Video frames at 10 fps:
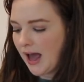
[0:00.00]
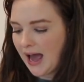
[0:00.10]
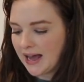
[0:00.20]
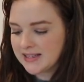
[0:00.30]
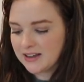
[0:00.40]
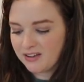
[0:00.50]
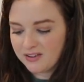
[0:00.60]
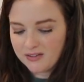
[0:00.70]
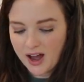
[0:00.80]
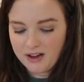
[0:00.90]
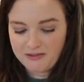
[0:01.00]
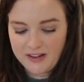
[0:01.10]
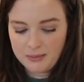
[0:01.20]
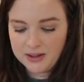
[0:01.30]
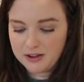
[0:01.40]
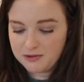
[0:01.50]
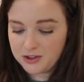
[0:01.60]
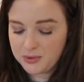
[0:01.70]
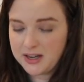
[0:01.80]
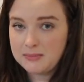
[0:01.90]
as a, a family of
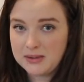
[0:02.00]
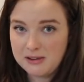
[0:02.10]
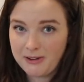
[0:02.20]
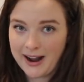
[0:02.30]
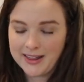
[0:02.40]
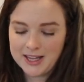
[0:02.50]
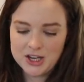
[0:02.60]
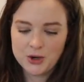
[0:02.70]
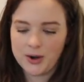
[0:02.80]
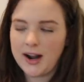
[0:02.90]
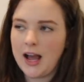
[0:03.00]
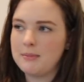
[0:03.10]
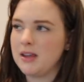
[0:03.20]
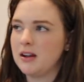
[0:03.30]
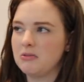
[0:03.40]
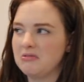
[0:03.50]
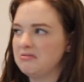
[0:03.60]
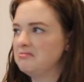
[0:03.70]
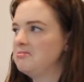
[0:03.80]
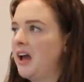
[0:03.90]
three, me, Riley, and Nora, I mean,
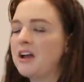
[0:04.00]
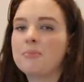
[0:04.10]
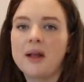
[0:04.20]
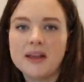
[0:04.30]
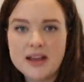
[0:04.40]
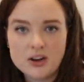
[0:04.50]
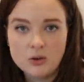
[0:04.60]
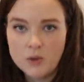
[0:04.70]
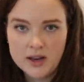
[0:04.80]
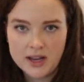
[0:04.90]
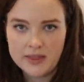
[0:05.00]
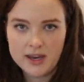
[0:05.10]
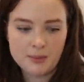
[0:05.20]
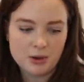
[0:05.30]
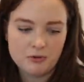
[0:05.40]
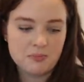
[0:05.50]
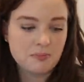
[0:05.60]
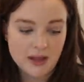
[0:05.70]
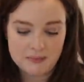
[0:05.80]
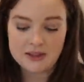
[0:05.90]
I could probably count on one hand the number of
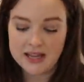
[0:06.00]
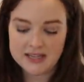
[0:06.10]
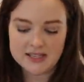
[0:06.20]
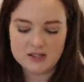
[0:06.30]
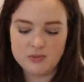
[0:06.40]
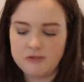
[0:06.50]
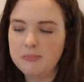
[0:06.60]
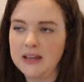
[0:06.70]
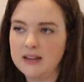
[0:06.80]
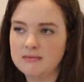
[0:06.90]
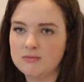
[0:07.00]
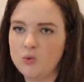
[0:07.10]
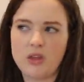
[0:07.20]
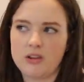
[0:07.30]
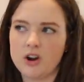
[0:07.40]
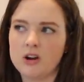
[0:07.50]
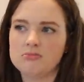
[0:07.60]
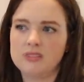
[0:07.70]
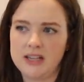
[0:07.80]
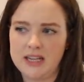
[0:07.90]
like places we've been with
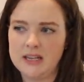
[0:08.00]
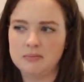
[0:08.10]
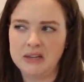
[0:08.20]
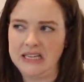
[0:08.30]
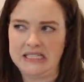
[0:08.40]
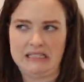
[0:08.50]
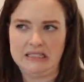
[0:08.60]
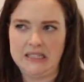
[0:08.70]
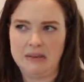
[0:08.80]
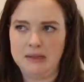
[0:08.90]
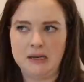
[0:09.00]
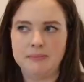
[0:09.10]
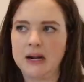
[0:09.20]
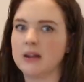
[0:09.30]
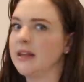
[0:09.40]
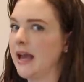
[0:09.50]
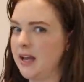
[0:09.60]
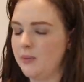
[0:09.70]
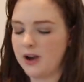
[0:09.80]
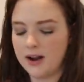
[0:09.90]
her, like in places. I mean, barely
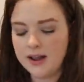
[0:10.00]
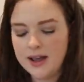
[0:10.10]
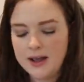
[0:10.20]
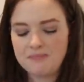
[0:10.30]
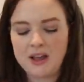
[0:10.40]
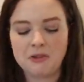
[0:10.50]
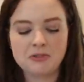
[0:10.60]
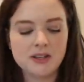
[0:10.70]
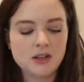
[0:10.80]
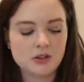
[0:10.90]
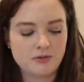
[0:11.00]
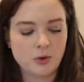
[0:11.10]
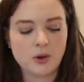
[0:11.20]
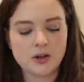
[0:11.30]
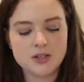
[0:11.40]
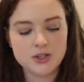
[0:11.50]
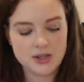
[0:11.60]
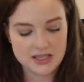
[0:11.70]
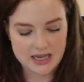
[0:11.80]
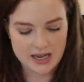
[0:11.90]
anywhere. I really look forward to
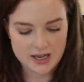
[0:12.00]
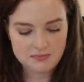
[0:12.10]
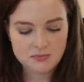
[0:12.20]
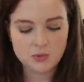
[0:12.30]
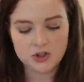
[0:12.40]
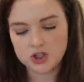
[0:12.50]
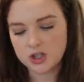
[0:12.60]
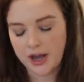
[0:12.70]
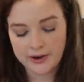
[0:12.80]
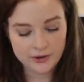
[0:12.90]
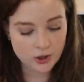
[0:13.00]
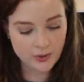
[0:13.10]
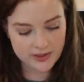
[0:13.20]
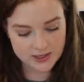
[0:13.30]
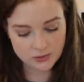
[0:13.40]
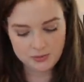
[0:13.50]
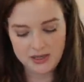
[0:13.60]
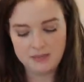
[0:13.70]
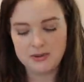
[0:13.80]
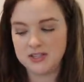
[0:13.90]
the day, which I don't know when this will
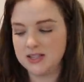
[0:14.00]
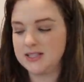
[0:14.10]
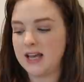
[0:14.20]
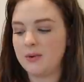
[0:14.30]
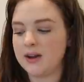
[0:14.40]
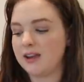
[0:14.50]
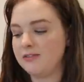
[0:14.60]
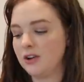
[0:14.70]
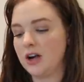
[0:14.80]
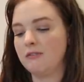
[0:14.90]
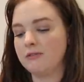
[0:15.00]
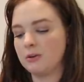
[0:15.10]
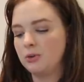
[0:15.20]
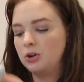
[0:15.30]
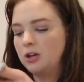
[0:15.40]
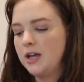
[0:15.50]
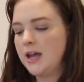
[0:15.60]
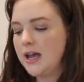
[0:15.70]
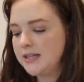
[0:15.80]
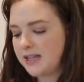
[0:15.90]
be, but to the day when I feel comfortable
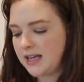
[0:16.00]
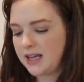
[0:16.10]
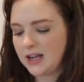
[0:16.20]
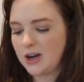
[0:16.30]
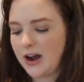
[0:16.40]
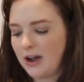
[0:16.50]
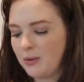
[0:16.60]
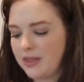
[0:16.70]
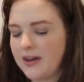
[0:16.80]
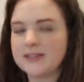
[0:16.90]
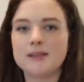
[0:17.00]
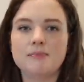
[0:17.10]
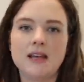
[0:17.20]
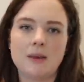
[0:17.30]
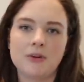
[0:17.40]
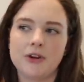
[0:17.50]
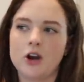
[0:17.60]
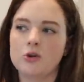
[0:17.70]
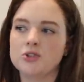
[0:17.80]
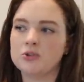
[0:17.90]
taking her out with us and being able to
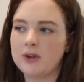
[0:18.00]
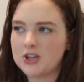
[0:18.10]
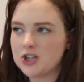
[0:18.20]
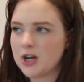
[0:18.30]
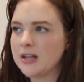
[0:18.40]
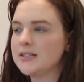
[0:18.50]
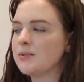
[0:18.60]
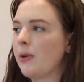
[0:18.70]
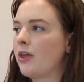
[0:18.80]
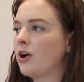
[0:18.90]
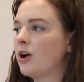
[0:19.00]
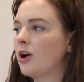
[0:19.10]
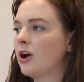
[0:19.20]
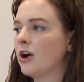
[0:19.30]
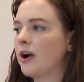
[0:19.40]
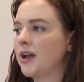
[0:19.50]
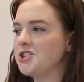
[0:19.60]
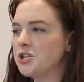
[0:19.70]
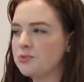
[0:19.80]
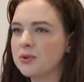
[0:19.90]
go to restaurants with her.
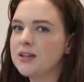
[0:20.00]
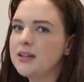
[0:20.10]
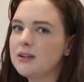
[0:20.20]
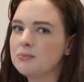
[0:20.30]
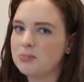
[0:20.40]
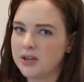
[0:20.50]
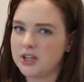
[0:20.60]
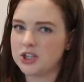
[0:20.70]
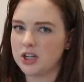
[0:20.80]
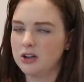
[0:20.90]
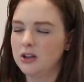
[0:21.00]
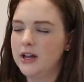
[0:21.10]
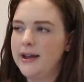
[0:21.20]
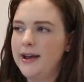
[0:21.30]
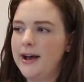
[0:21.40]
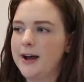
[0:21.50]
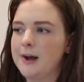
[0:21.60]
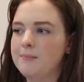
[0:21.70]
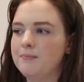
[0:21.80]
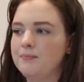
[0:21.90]
She's really pretty chill.
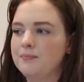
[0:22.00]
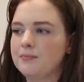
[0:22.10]
Um,